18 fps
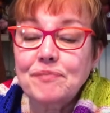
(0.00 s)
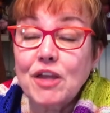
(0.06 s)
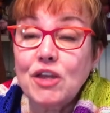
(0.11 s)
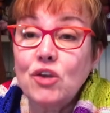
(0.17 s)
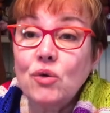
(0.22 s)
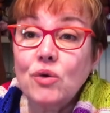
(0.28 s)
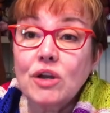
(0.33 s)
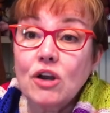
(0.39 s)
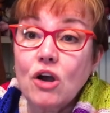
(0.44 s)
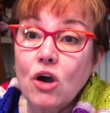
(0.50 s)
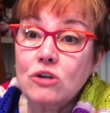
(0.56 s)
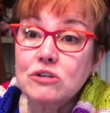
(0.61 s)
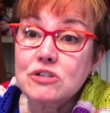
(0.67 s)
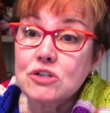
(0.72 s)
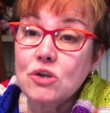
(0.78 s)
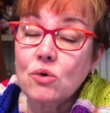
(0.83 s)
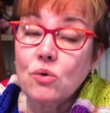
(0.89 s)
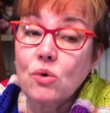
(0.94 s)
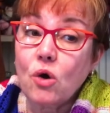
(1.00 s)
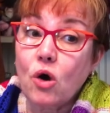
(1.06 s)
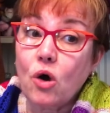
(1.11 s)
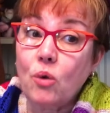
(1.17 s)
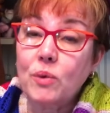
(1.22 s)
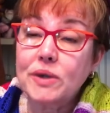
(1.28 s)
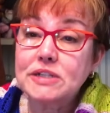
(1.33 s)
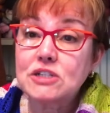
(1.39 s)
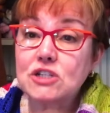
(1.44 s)
You can also
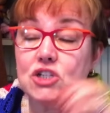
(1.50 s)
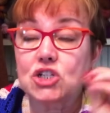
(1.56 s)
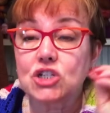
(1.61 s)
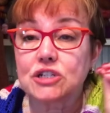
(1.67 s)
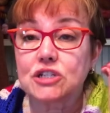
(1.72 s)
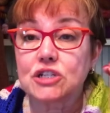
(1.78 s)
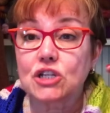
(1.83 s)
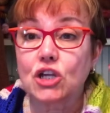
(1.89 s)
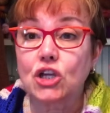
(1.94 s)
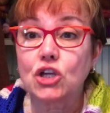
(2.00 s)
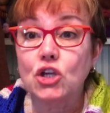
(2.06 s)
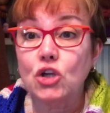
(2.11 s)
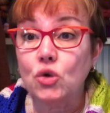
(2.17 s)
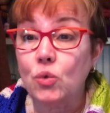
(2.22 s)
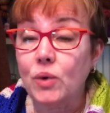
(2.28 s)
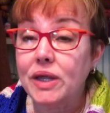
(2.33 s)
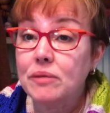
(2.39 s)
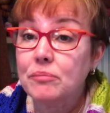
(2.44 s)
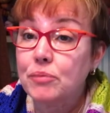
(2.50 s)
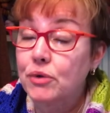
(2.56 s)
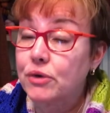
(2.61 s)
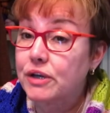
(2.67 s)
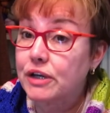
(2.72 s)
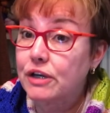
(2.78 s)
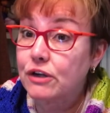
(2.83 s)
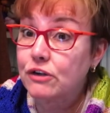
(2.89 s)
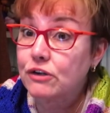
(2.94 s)
always just queue it, put
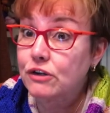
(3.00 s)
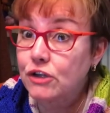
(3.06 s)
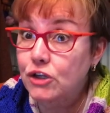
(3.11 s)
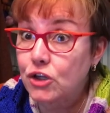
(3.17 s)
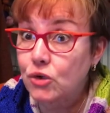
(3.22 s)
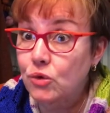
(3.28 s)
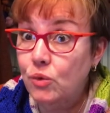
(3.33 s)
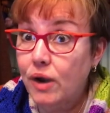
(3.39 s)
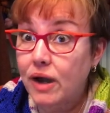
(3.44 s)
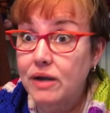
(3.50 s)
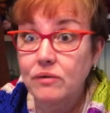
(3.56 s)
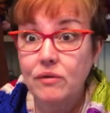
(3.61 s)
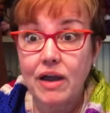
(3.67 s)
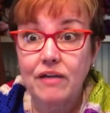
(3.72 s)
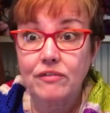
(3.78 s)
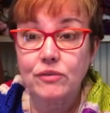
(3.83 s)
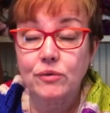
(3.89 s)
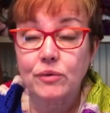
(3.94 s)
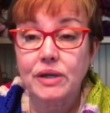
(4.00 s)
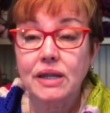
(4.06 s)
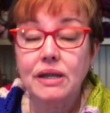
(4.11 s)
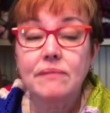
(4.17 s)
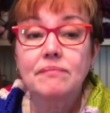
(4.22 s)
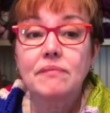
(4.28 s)
it in your queue on Ravelry.